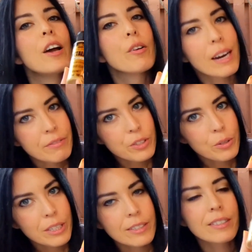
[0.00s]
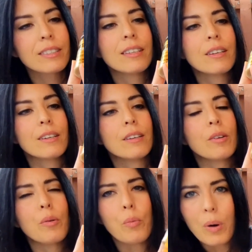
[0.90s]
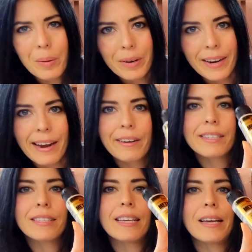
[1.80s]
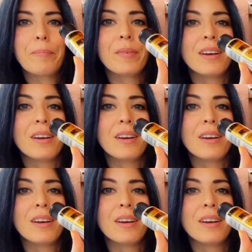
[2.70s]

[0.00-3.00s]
craft stores, Walmart carries them.